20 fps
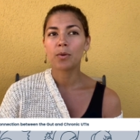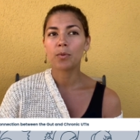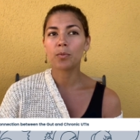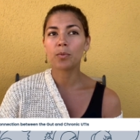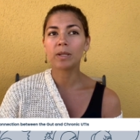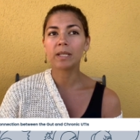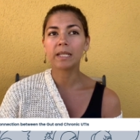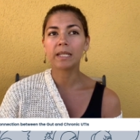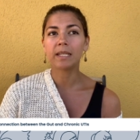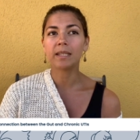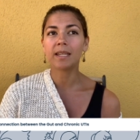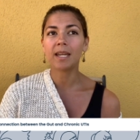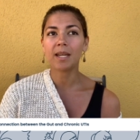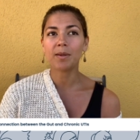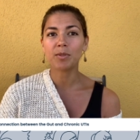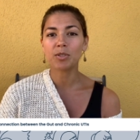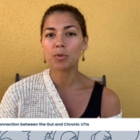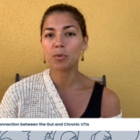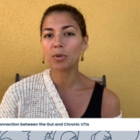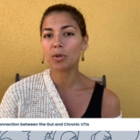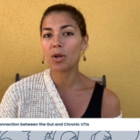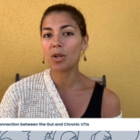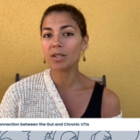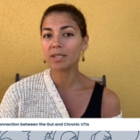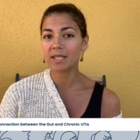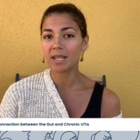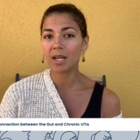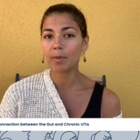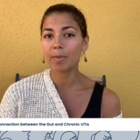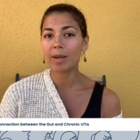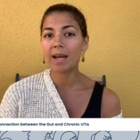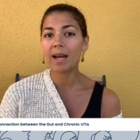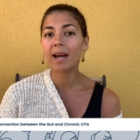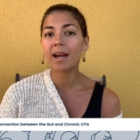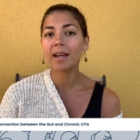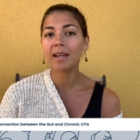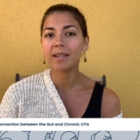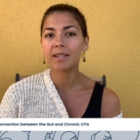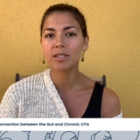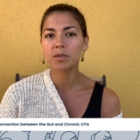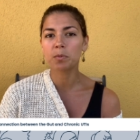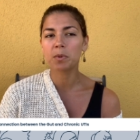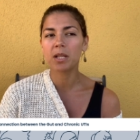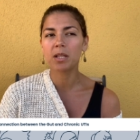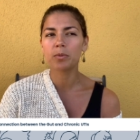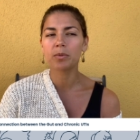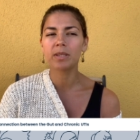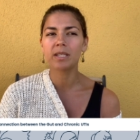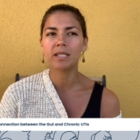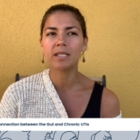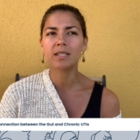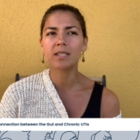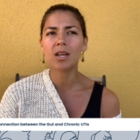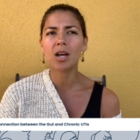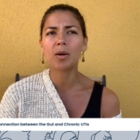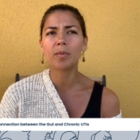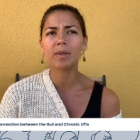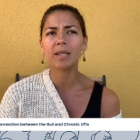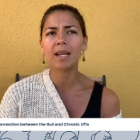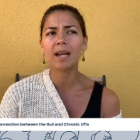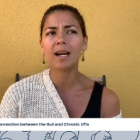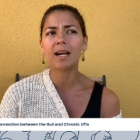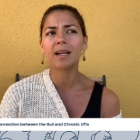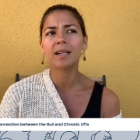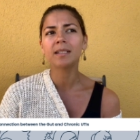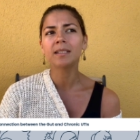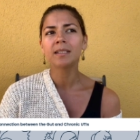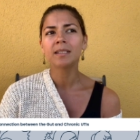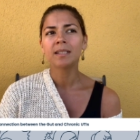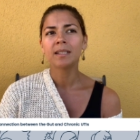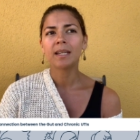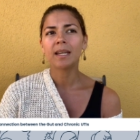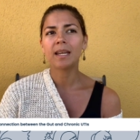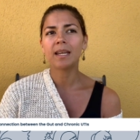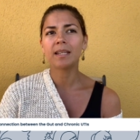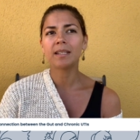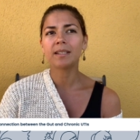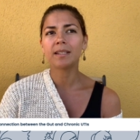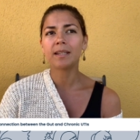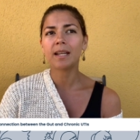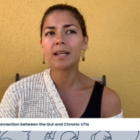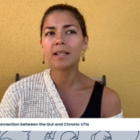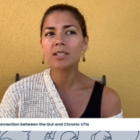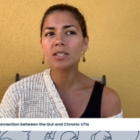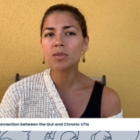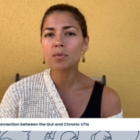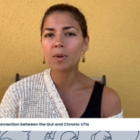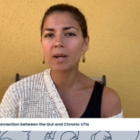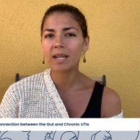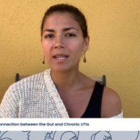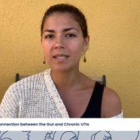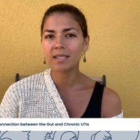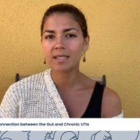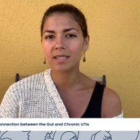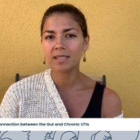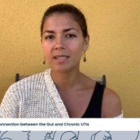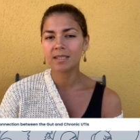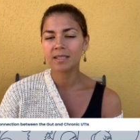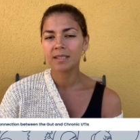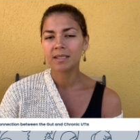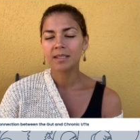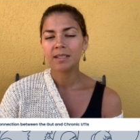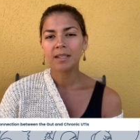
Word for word: really came to an all-time high as well with insomnia and night sweats